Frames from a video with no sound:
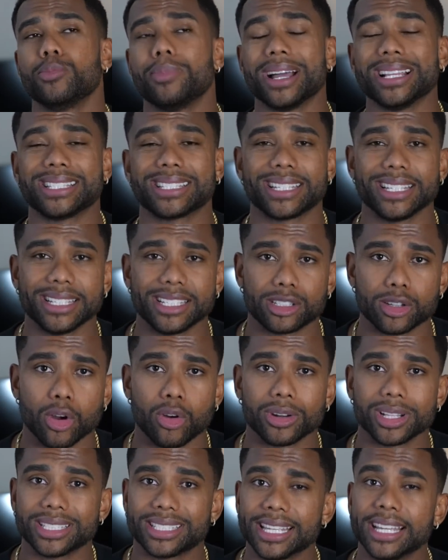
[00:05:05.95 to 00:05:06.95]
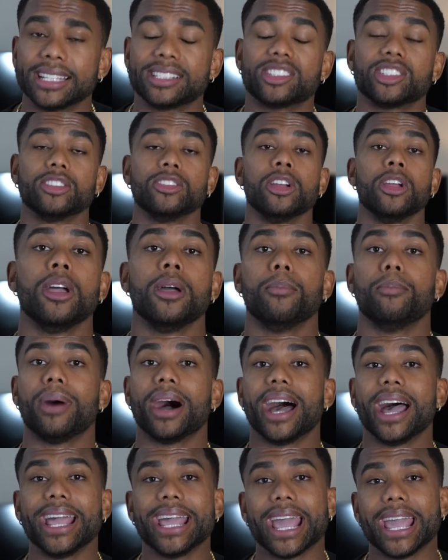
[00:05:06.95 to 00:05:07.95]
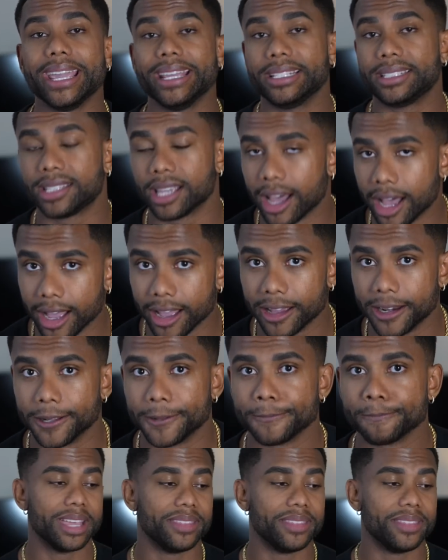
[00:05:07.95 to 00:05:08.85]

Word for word: my skin tone and texture by a ton.